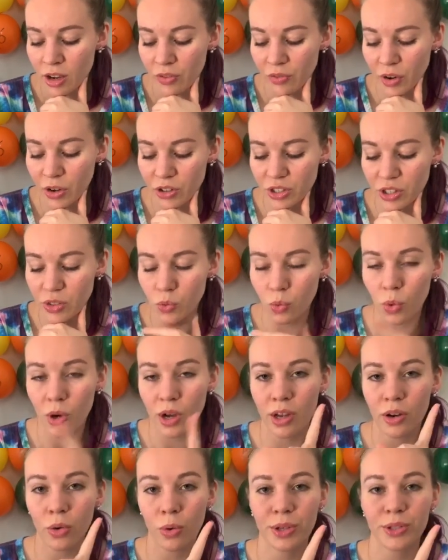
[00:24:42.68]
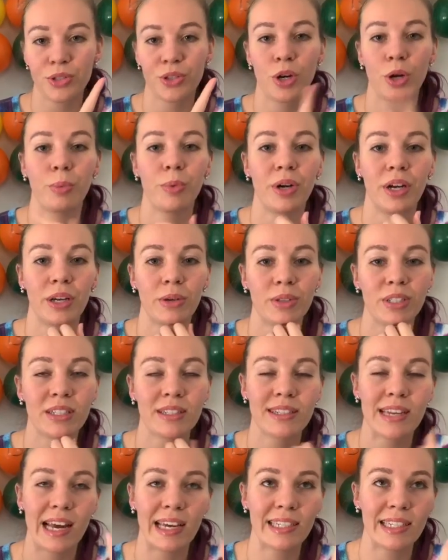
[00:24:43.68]
versus 1 oyster opening, which
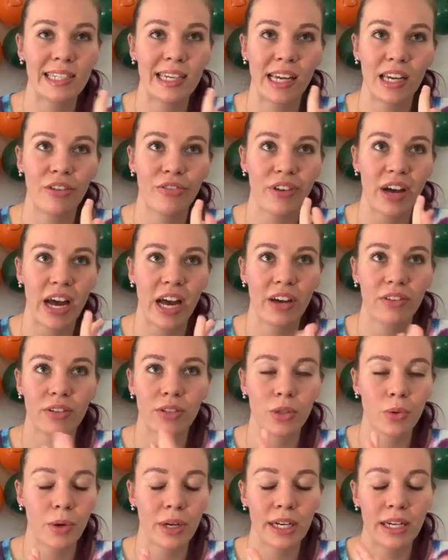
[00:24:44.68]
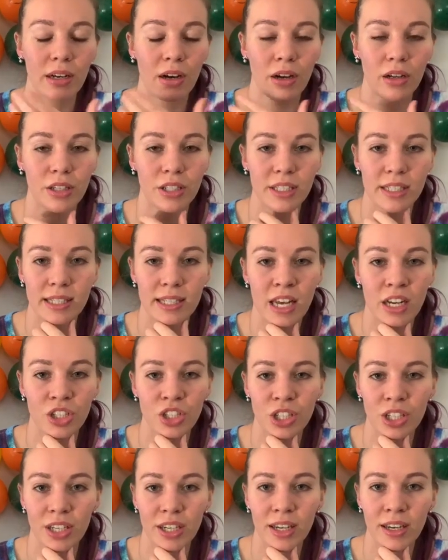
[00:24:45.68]
is $19.95 or $20
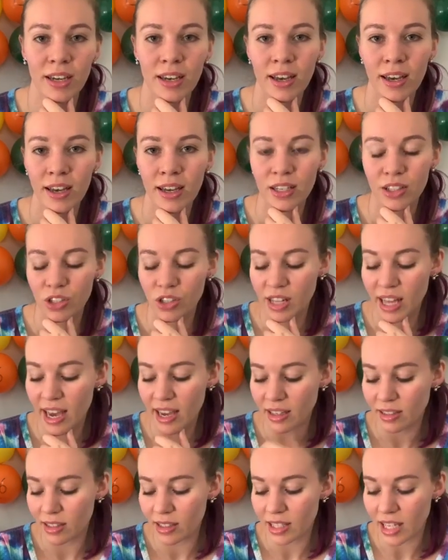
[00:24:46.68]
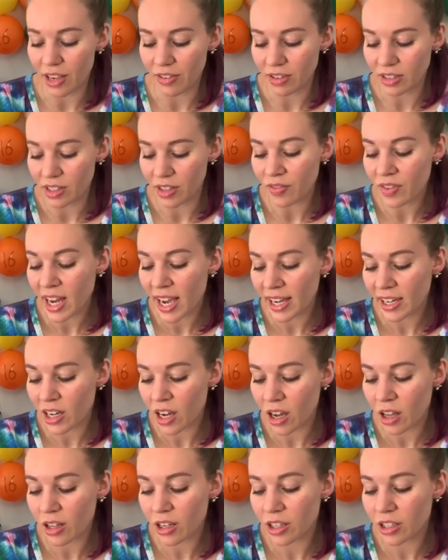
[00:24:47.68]
essentially. So that is a savings of
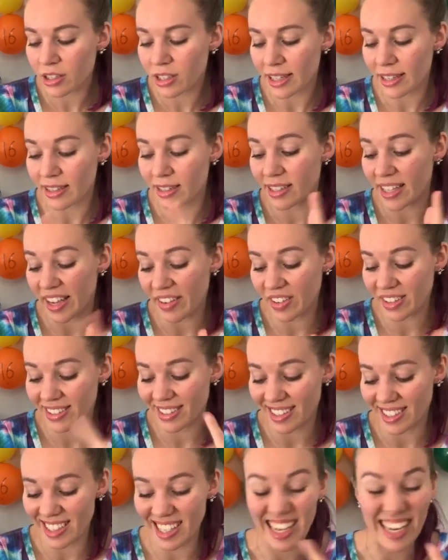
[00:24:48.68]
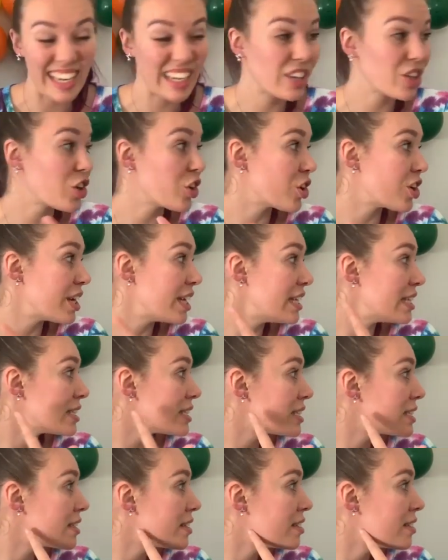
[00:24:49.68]
$9, and the savings just
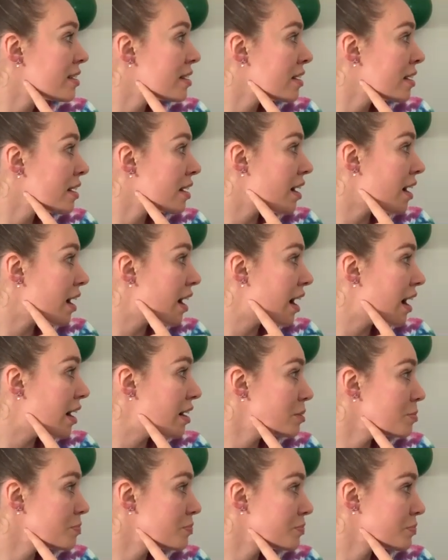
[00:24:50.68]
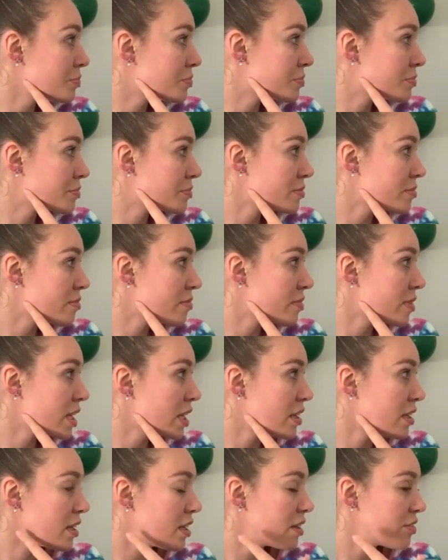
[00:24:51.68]
increase.
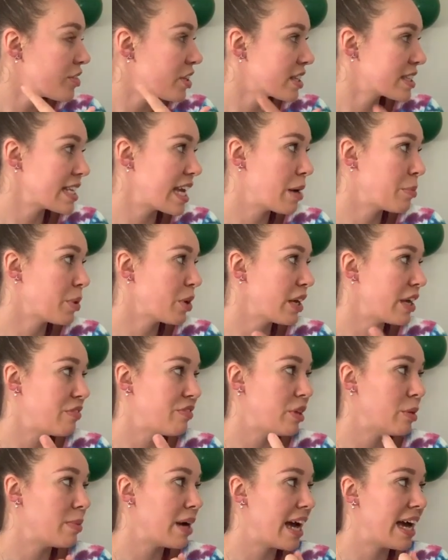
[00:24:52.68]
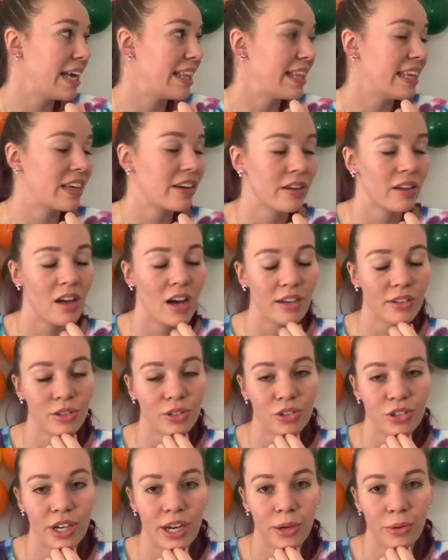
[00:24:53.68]
For example, if you buy the
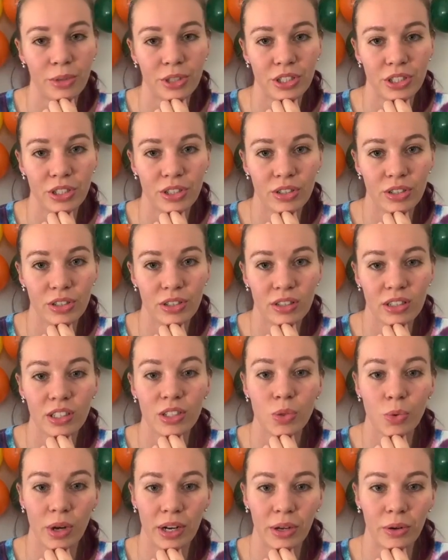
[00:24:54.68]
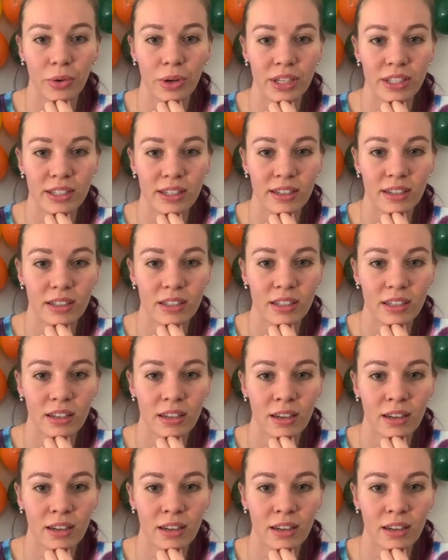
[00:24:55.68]
colossal tray, which is the 20 oysters,